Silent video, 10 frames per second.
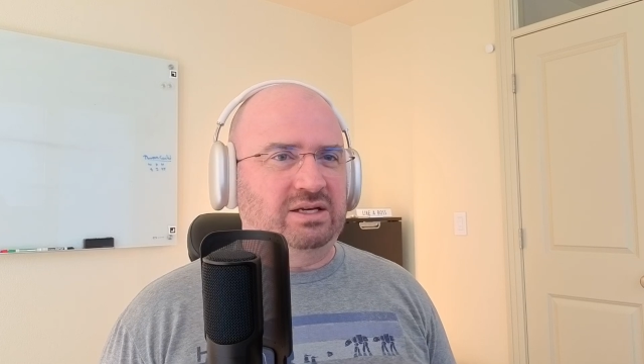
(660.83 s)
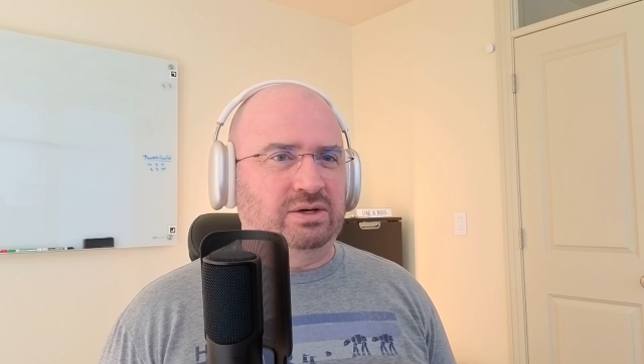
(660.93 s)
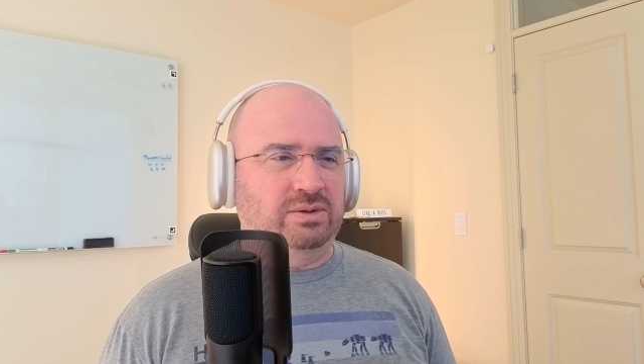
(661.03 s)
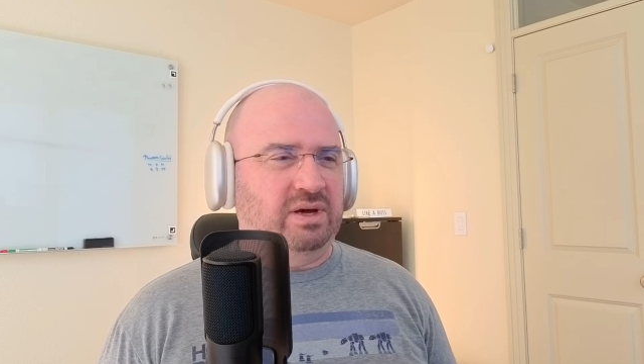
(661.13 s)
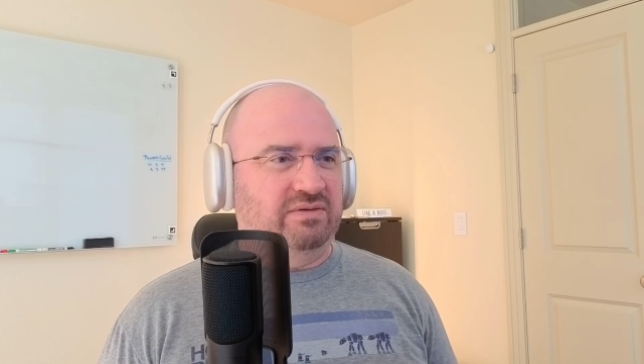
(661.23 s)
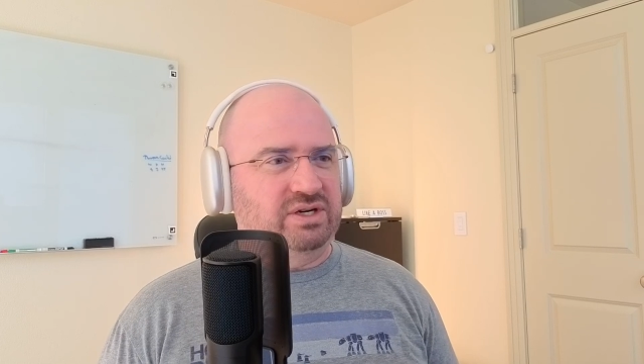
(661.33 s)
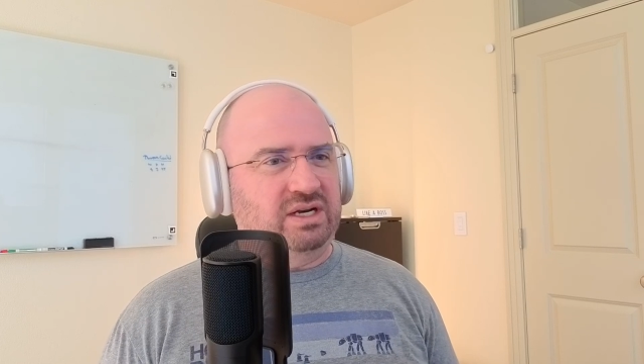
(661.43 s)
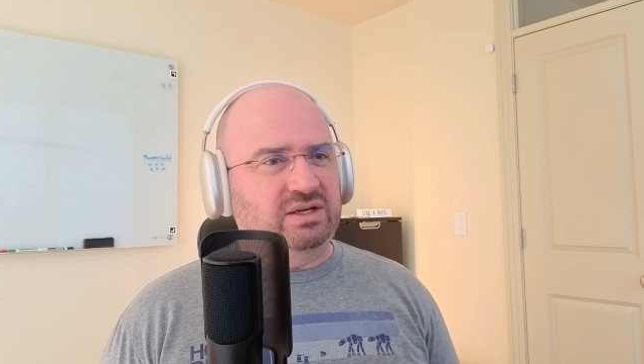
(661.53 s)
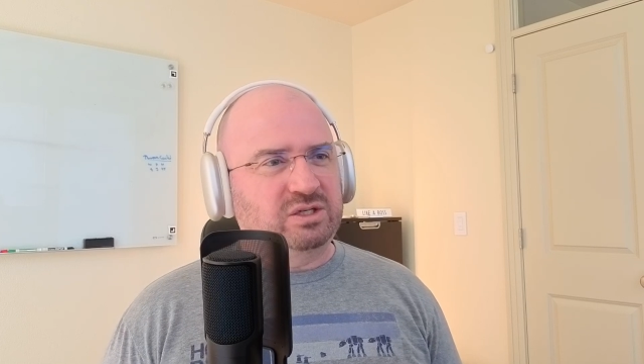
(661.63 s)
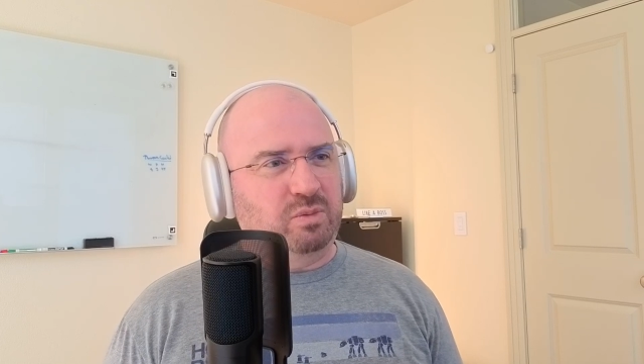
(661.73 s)
You're
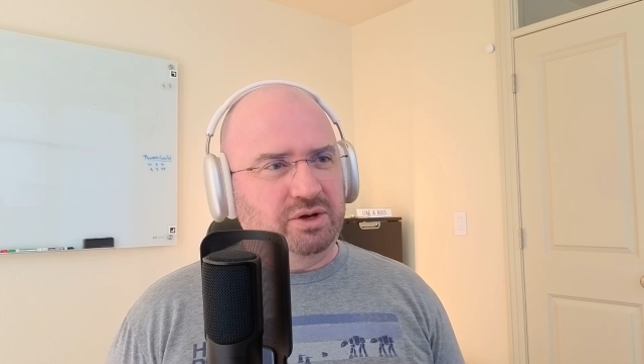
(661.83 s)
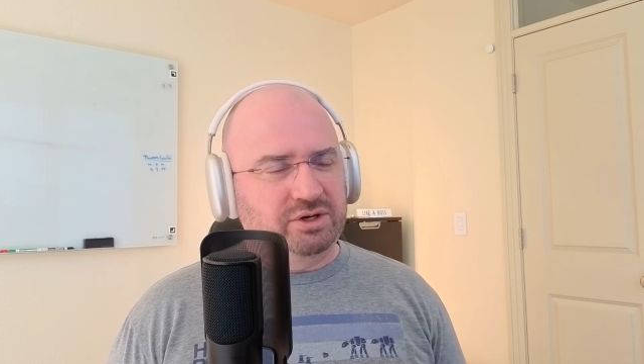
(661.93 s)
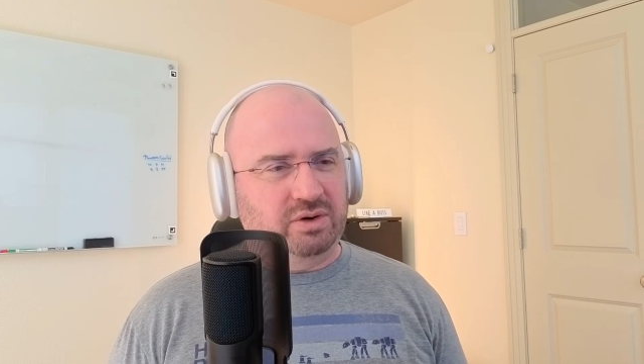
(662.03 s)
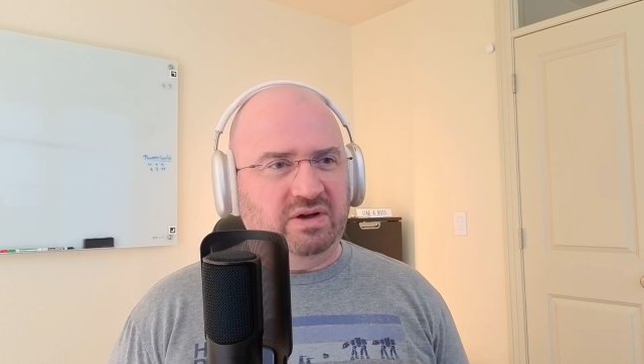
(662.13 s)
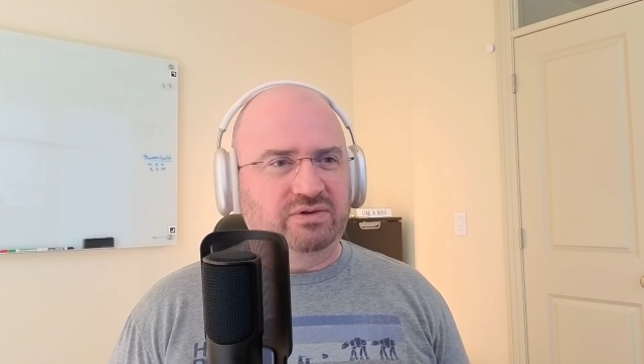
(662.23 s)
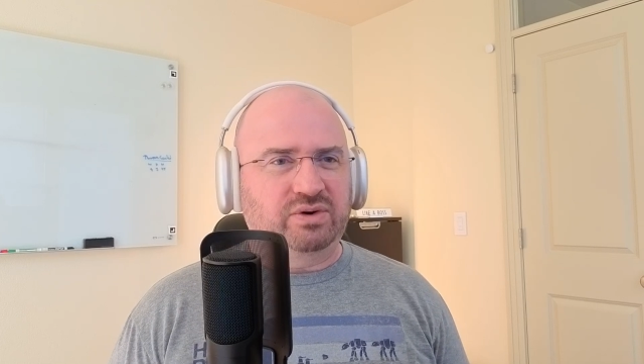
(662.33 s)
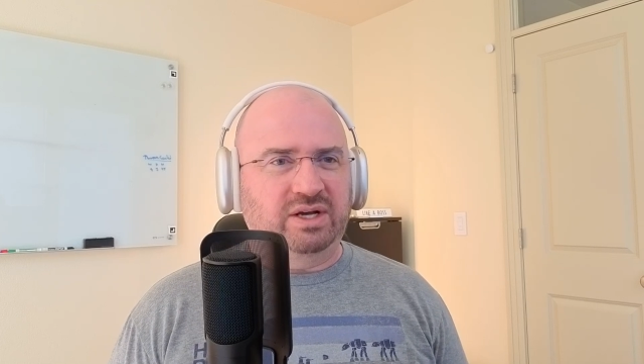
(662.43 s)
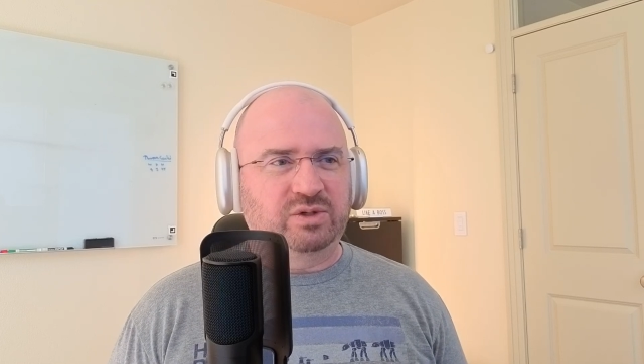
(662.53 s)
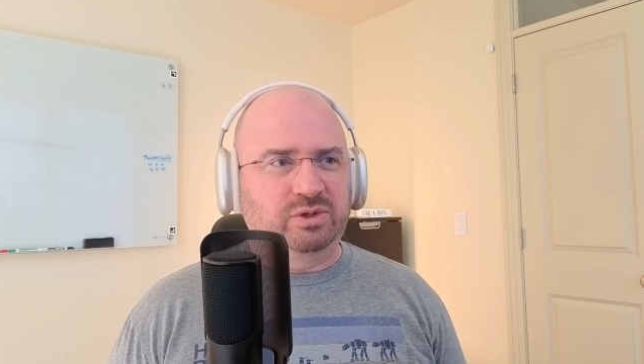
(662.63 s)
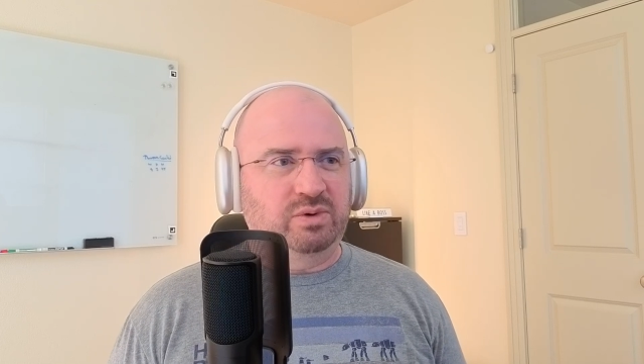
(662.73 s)
leveraging a small degree of
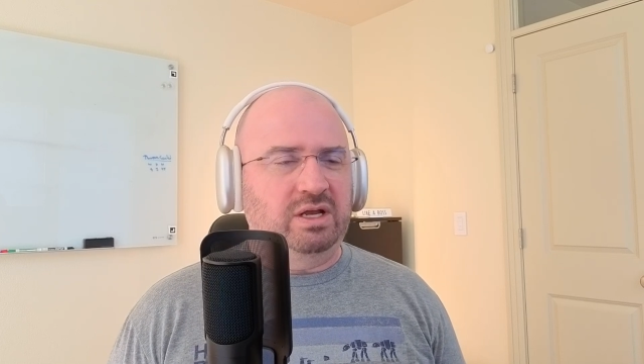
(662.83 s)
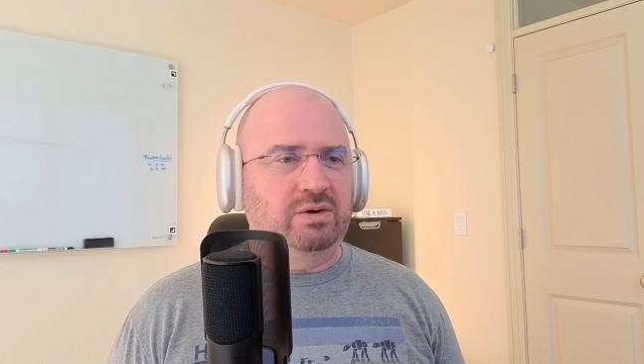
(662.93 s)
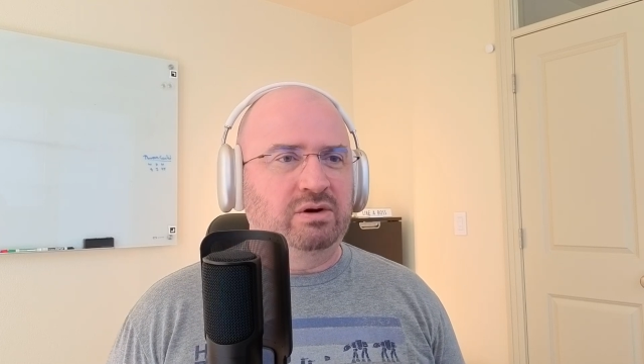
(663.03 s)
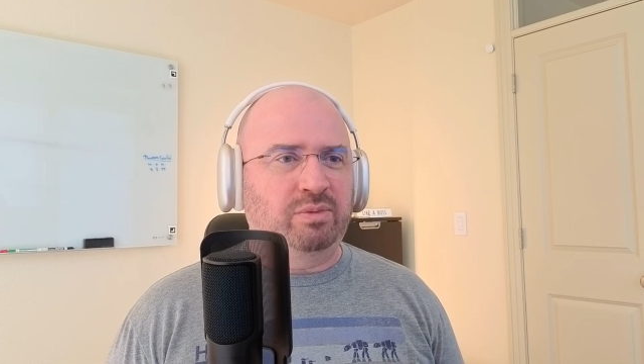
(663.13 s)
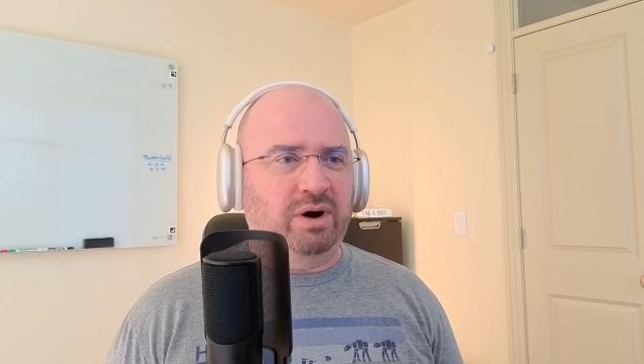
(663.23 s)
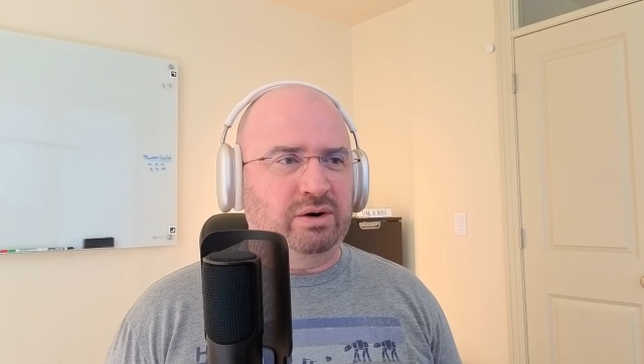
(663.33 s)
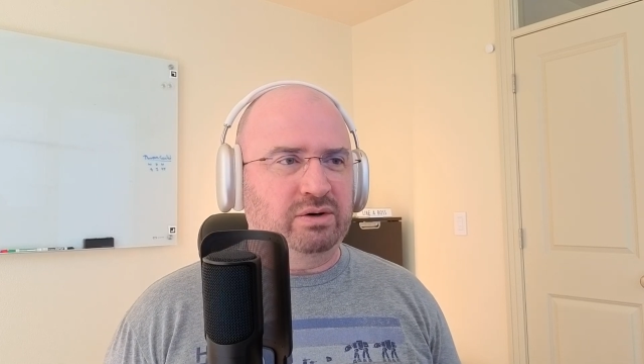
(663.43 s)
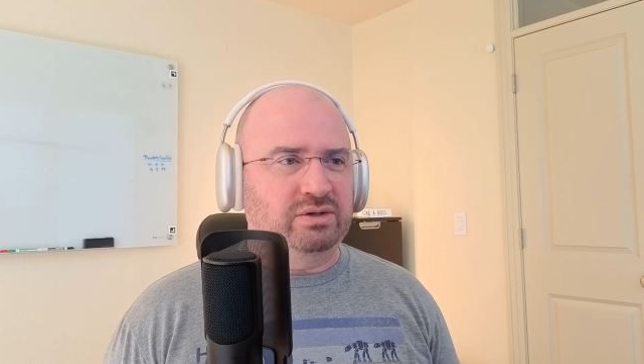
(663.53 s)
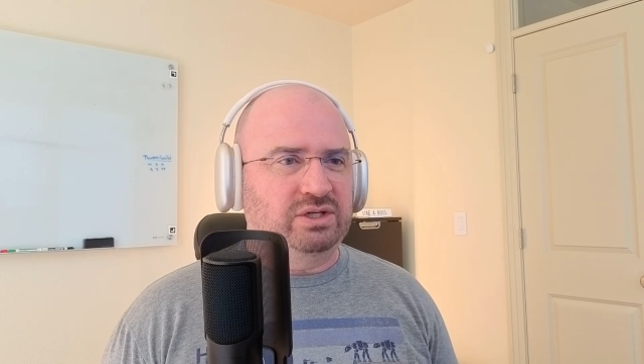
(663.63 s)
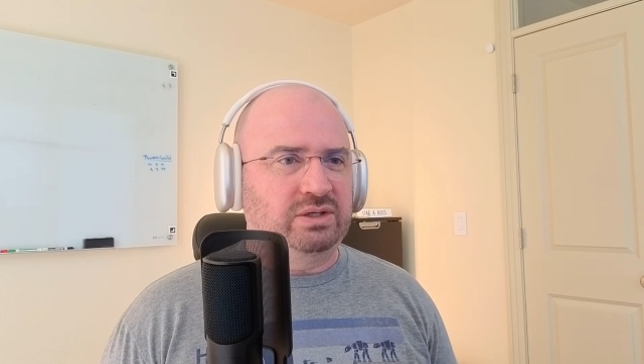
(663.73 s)
trust between you and a
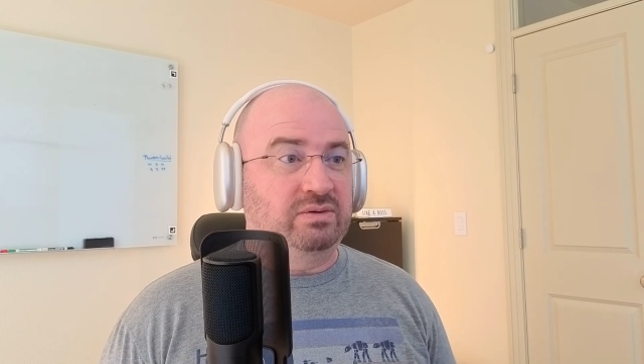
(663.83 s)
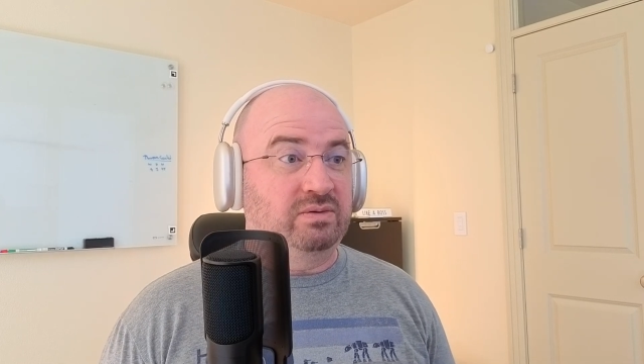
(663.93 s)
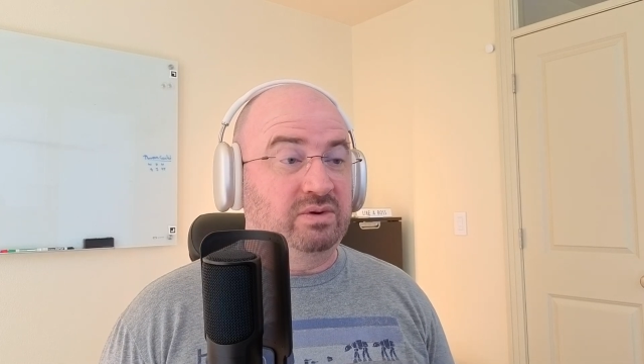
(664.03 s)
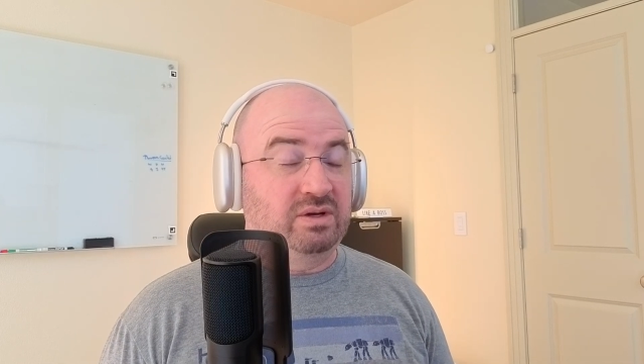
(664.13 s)
partner to